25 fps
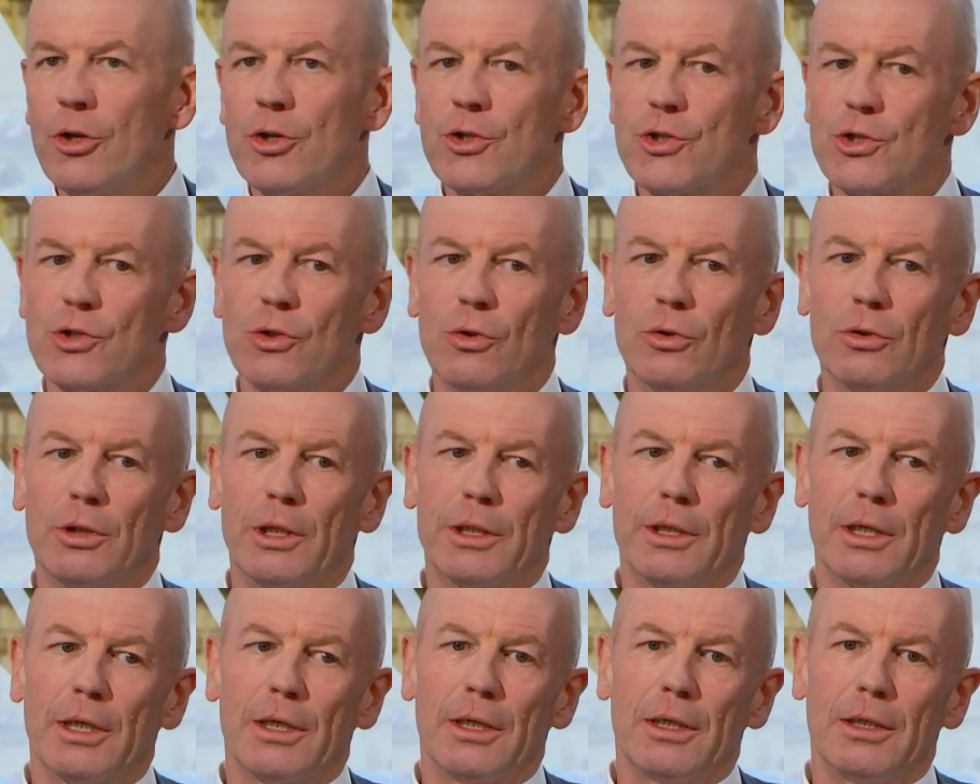Not at all.
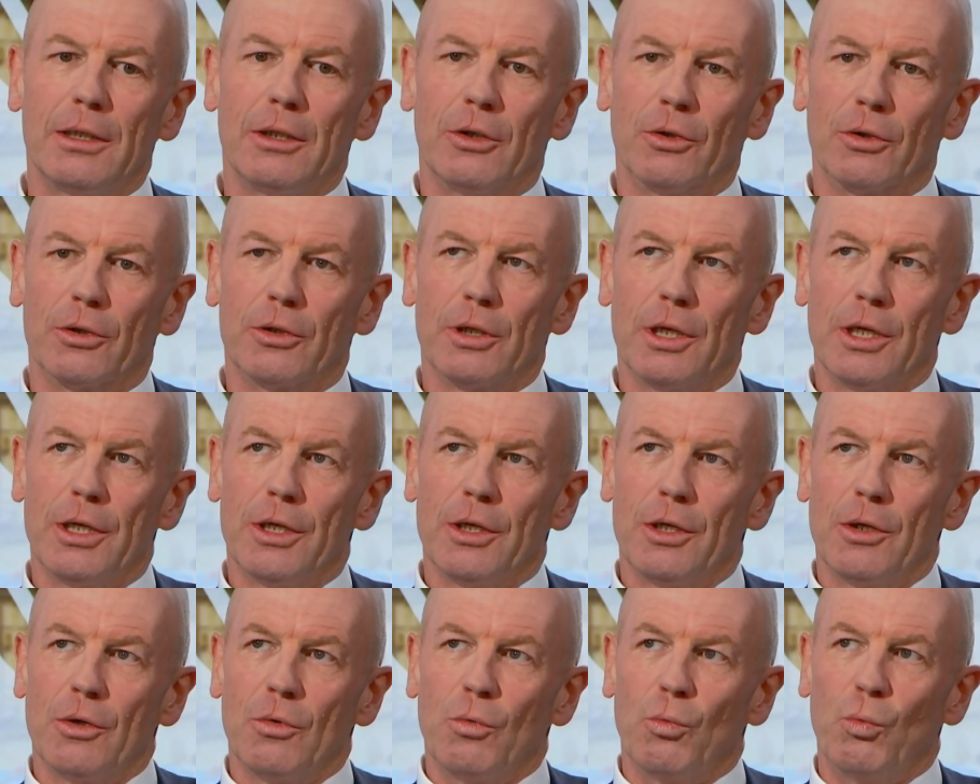And look,
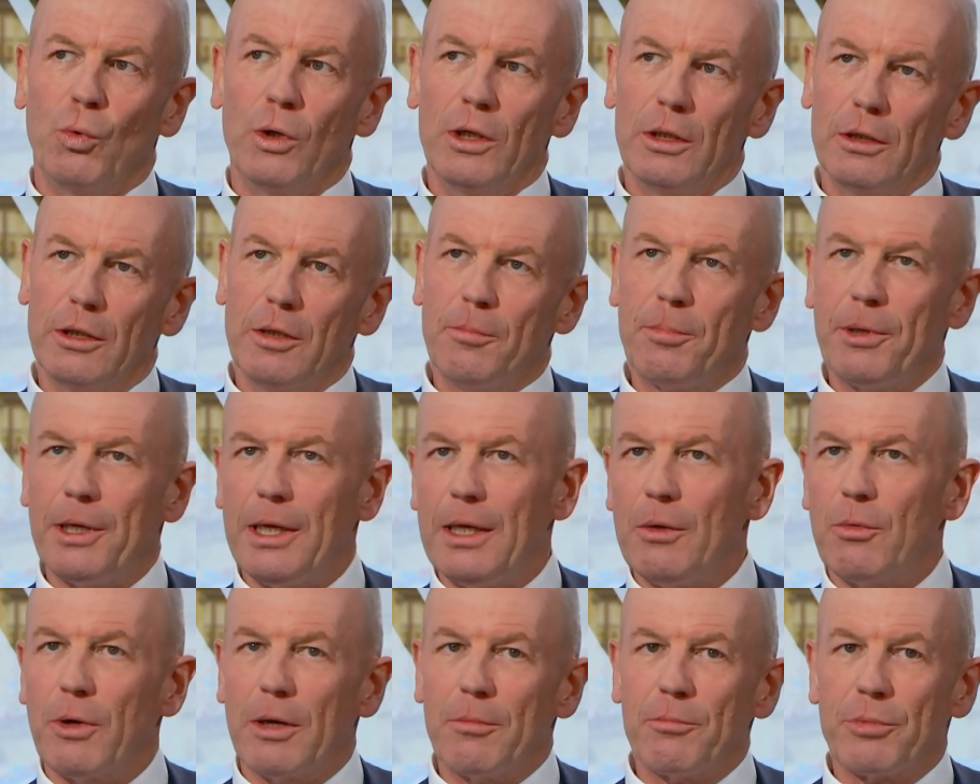will there
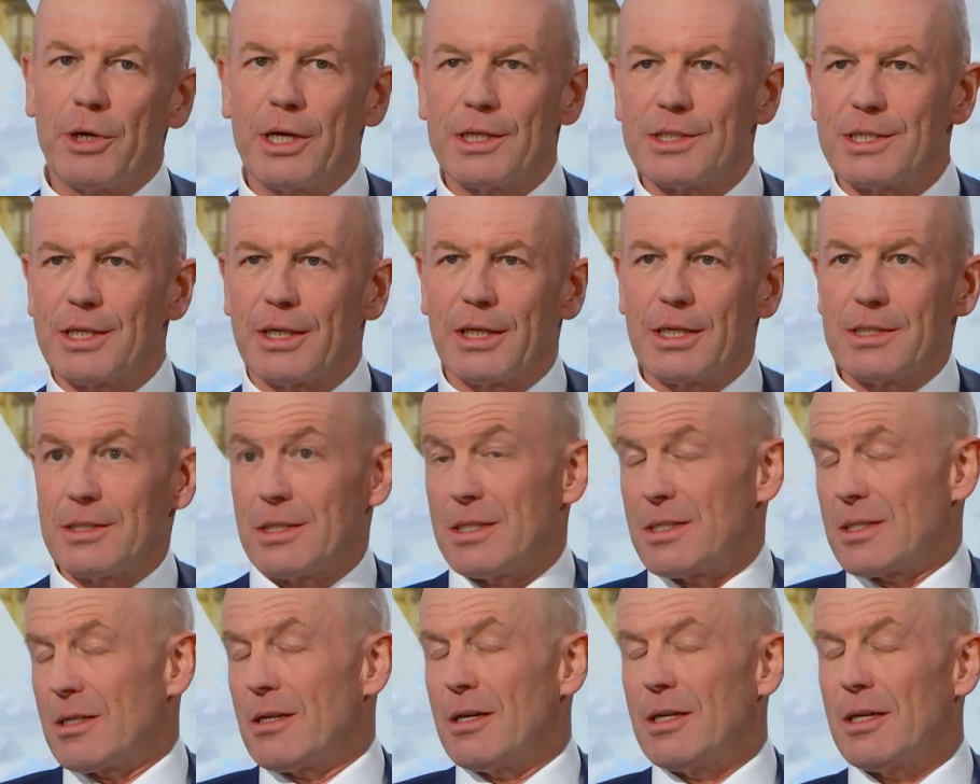be when Brexit gets
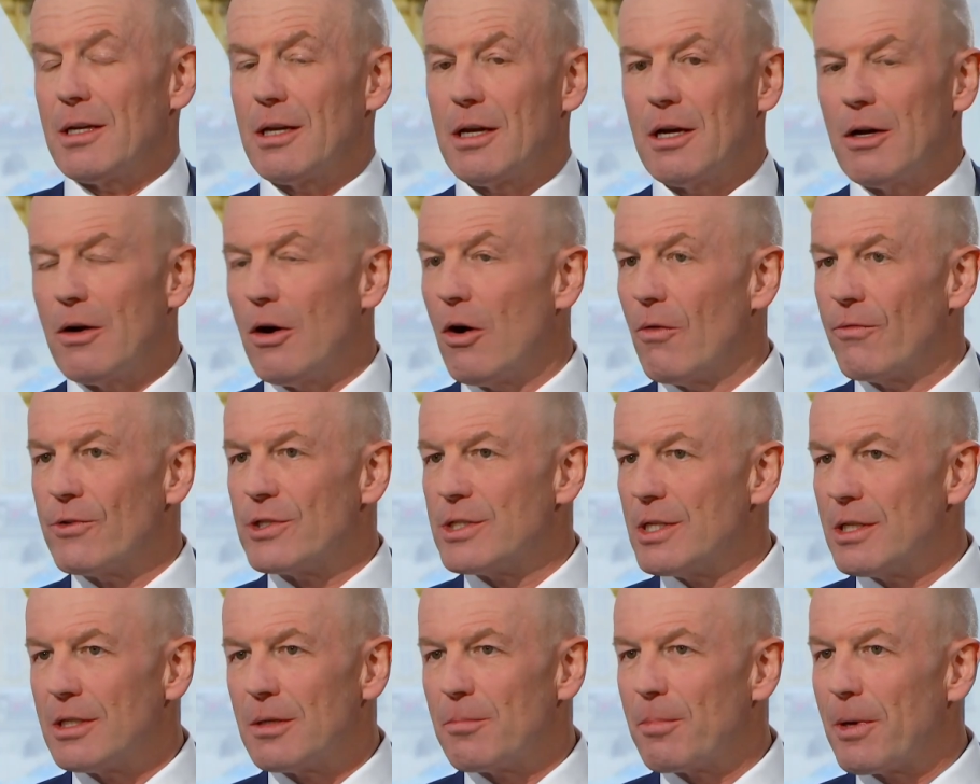decided?
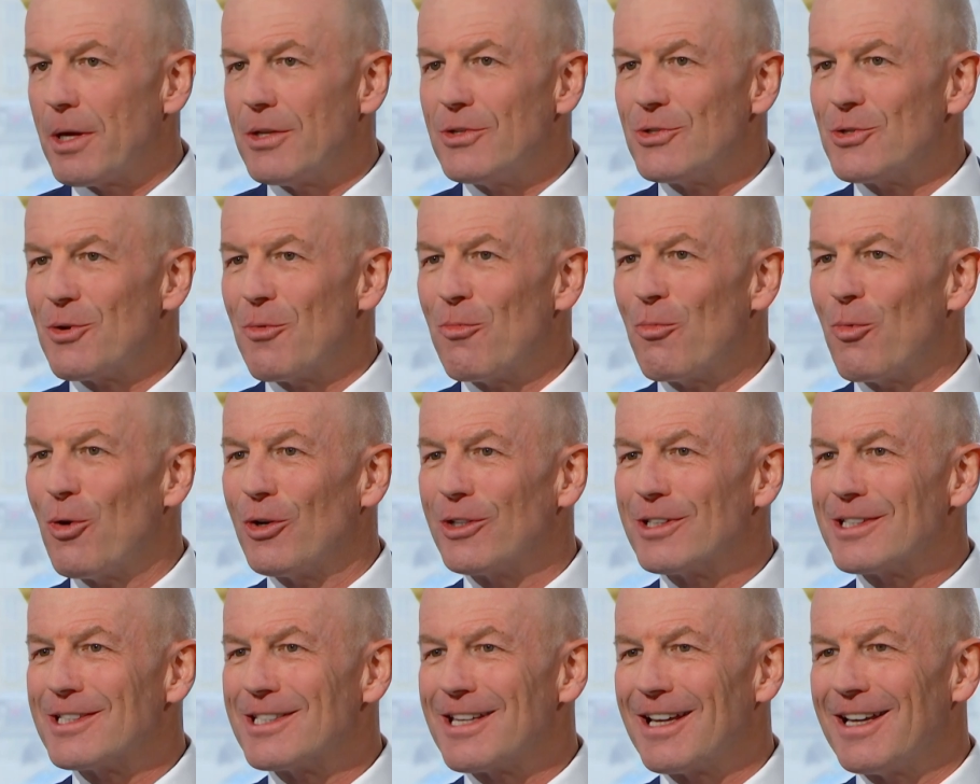Obviously, it depends on
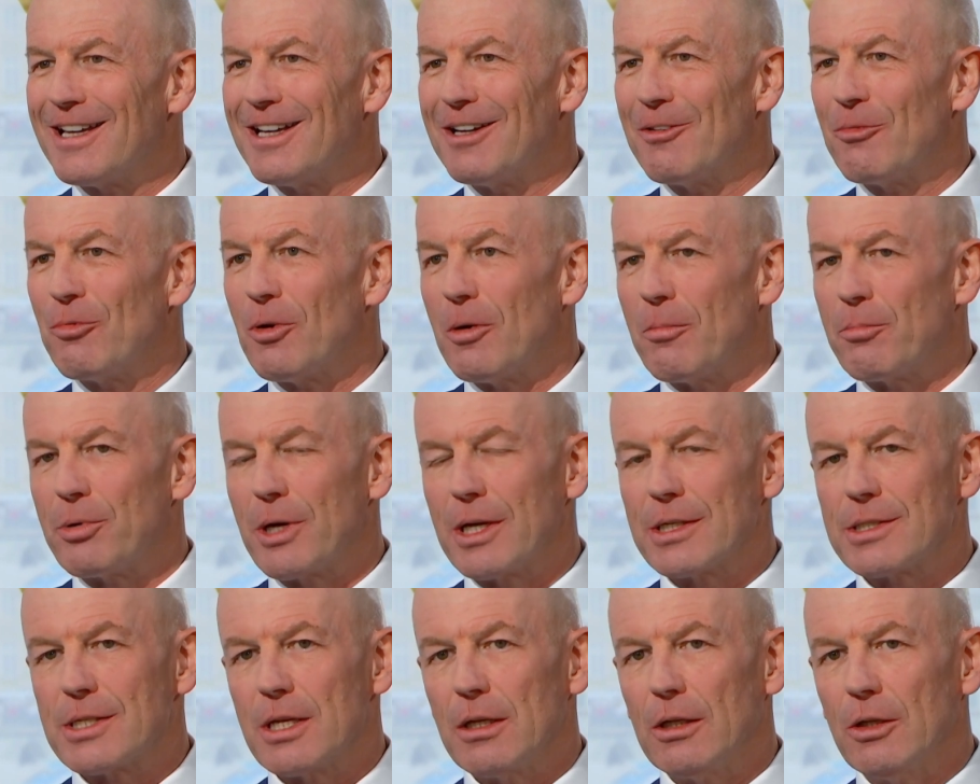what
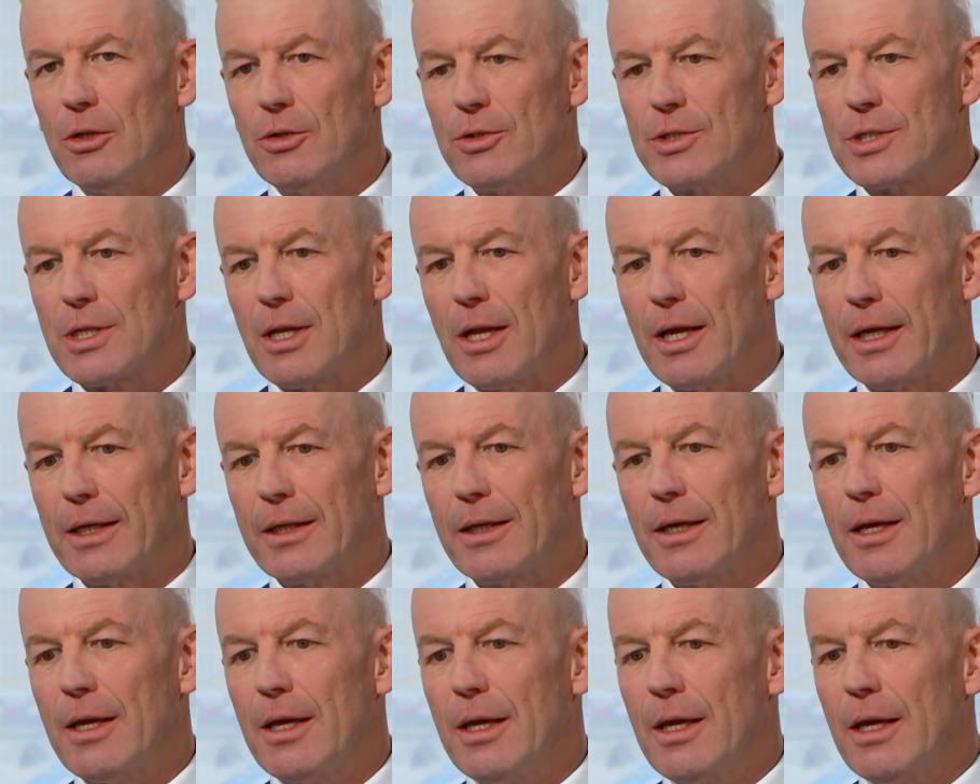Brexit looks
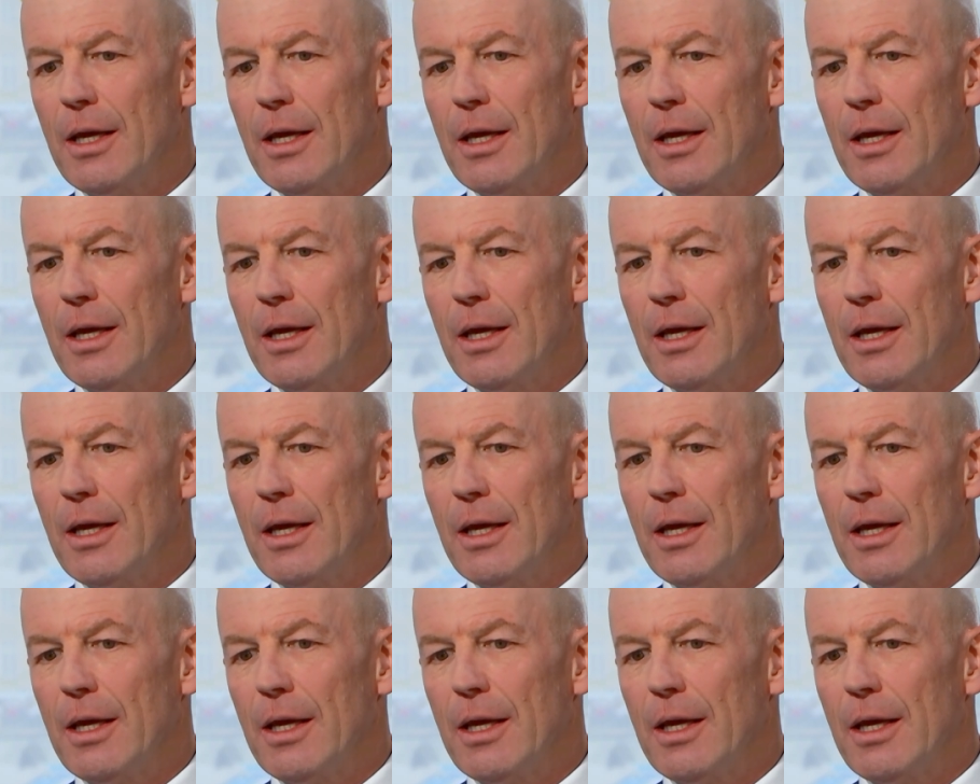like.